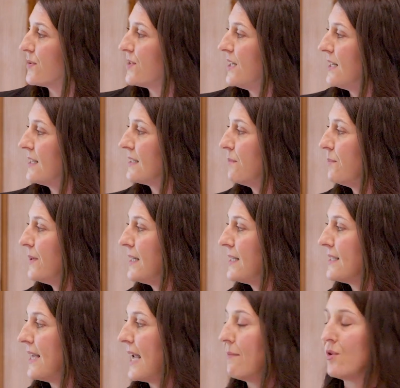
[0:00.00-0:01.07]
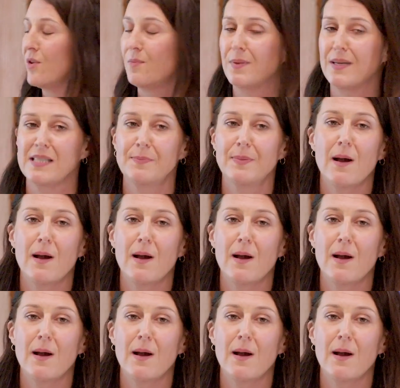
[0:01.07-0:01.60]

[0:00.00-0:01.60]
proceedings in P's name or in P's